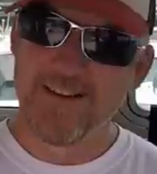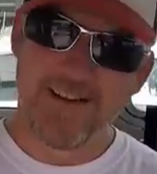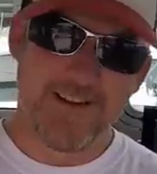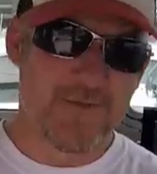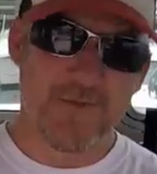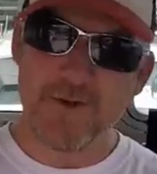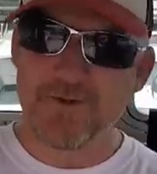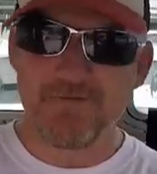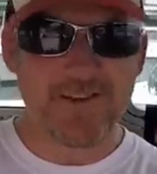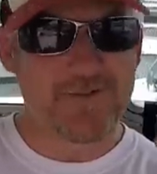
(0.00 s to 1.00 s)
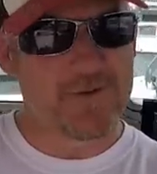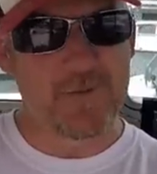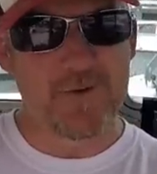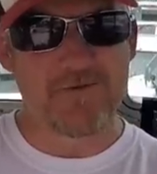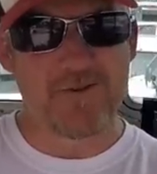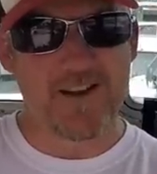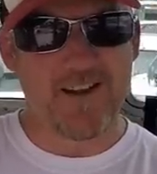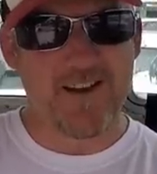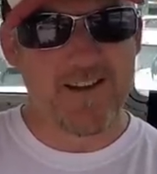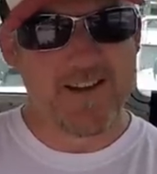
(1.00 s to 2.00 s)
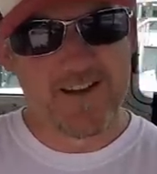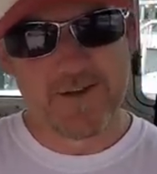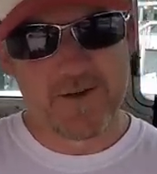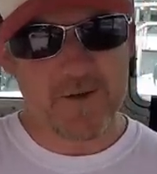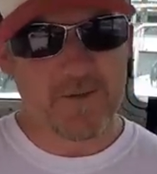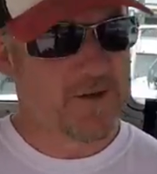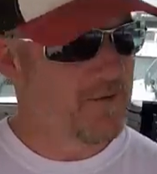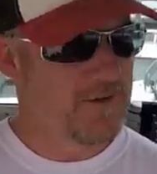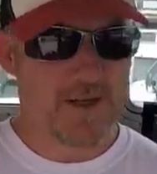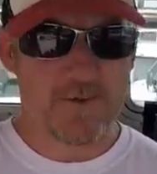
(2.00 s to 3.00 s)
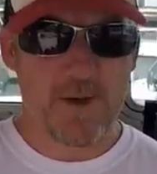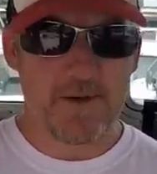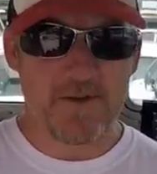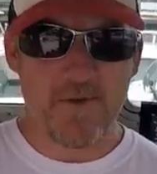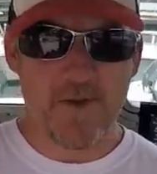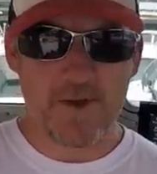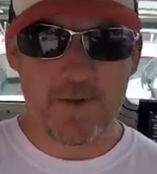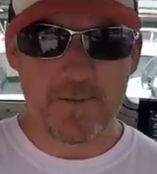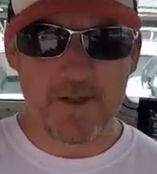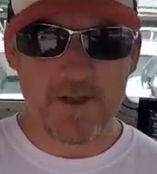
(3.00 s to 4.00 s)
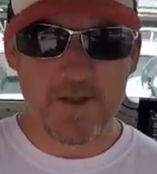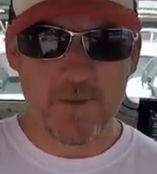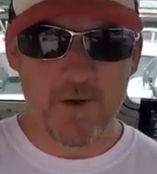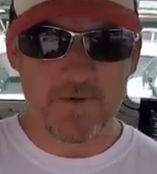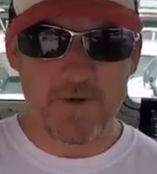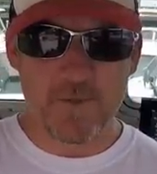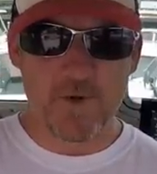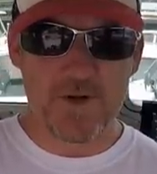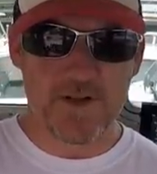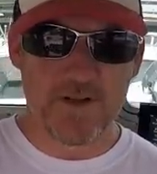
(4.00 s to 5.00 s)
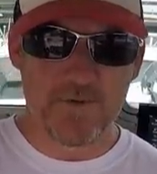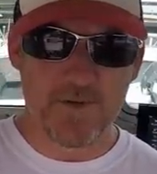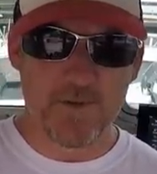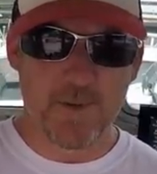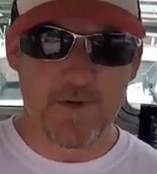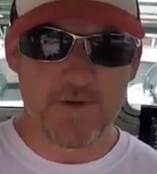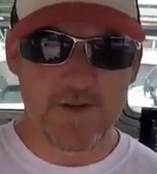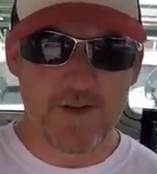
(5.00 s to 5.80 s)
He's fishing right till the bitter end, all right? Somebody over there is probably his father's probably cleaning the boat, or his boy's cleaning one of the boats,